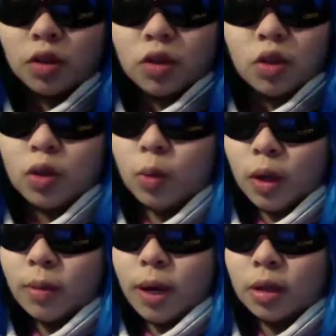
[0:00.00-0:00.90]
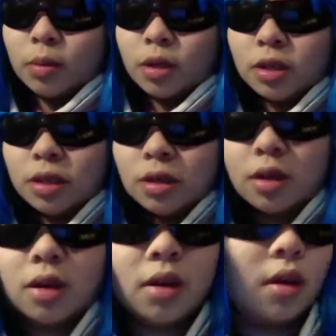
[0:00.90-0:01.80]
Do you know where the bathroom is?
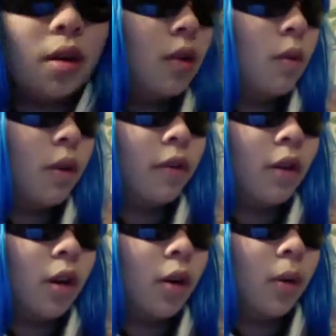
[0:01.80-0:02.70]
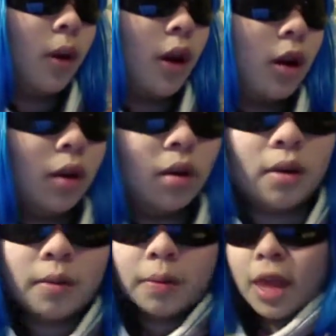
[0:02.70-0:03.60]
What floor are we on?
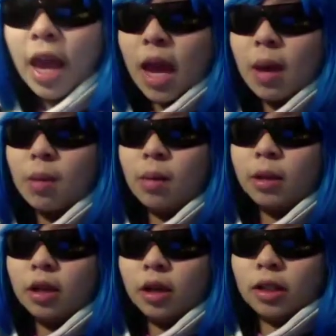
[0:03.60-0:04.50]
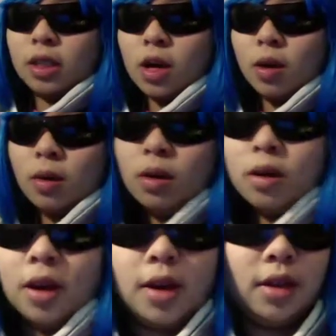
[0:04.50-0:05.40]
Hey, mommy, look, snow.
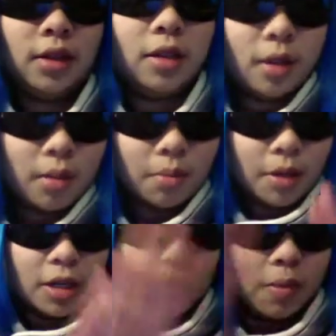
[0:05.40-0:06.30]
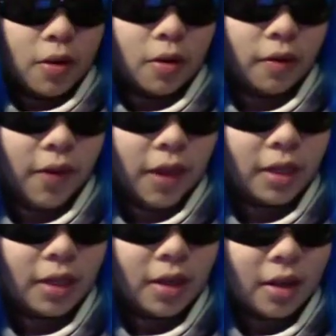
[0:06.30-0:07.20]
And major poker
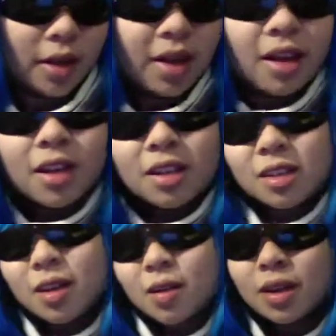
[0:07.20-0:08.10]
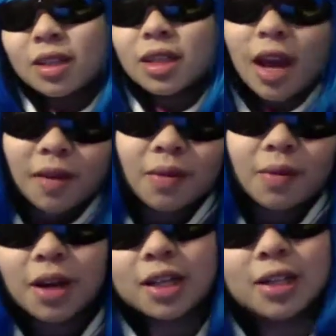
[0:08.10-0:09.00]
face. So, aside from
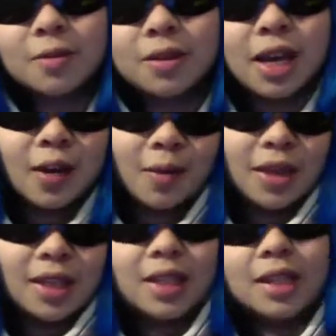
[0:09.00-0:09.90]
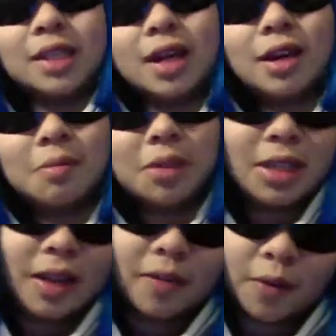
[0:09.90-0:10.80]
customers, anyone that sticks out
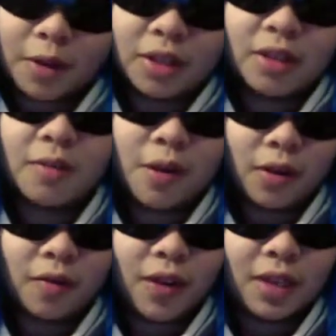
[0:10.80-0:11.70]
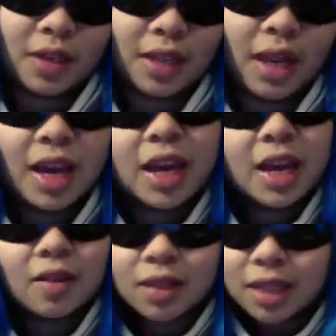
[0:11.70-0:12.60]
amidst that forest of poker faces,
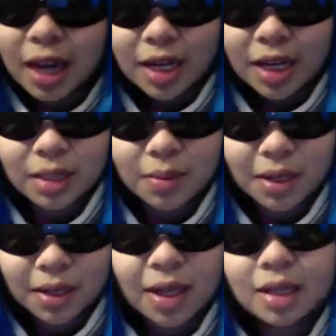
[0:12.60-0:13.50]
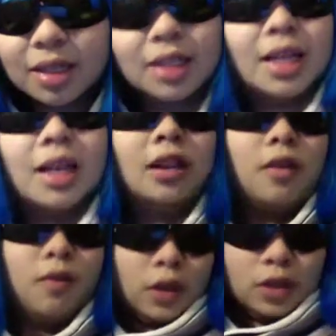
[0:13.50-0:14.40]
even the tiniest bit, sticks out like a
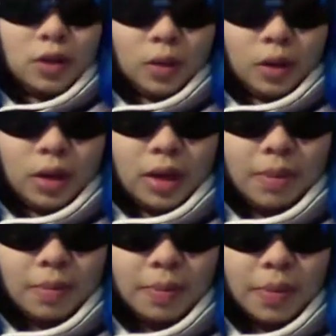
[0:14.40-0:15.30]
frickin' sore thumb.